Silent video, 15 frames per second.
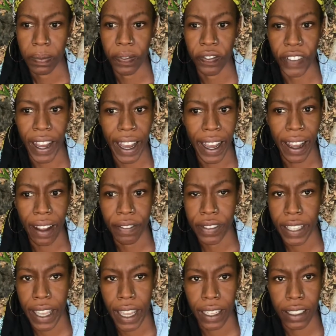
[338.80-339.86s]
5
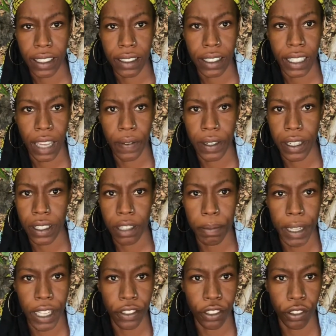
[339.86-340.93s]
talents, he gave another
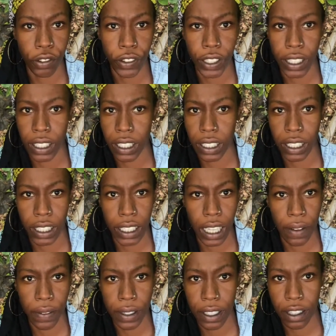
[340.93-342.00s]
man 3, and then he
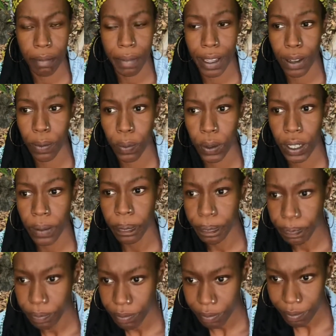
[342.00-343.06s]
gave another man 1.
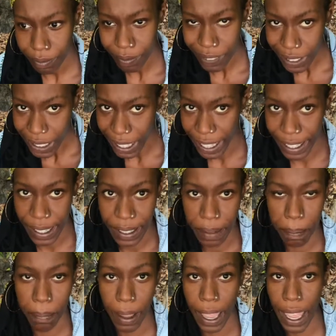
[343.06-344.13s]
And then
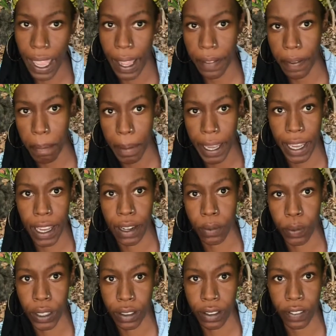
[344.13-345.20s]
the man
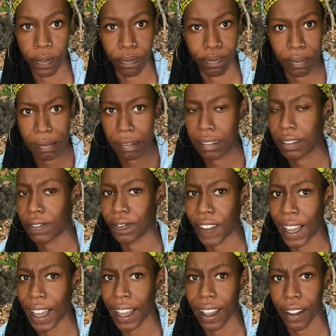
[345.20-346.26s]
with the
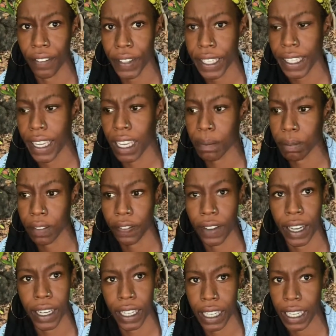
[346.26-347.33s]
5, he amplified
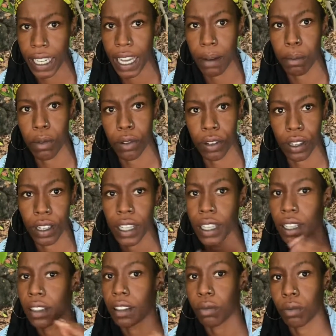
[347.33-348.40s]
it and he got more.
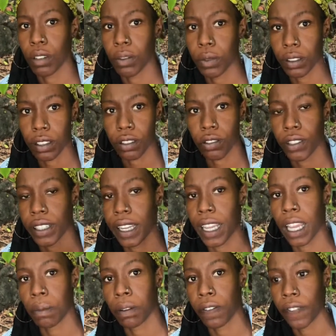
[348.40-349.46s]
The one with the 3
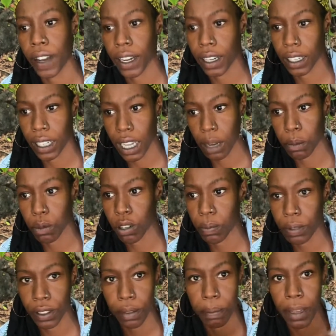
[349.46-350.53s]
amplified it and got more, but
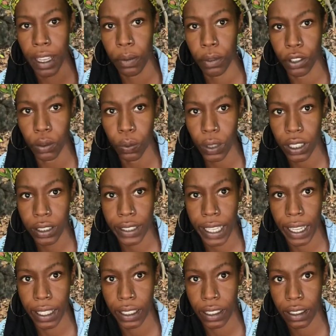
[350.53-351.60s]
the man with the 1
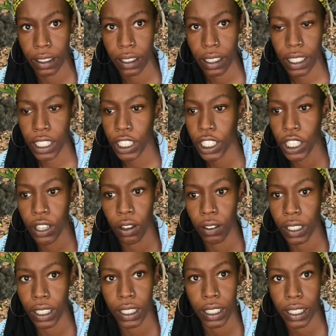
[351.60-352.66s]
talent, he
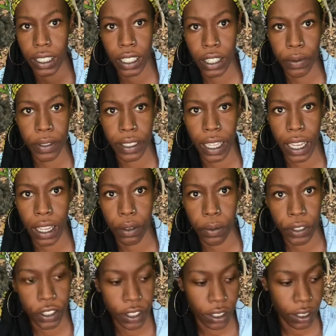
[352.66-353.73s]
was like, well
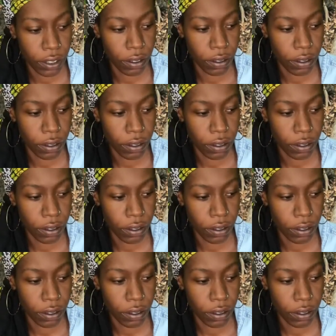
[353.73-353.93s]
shit,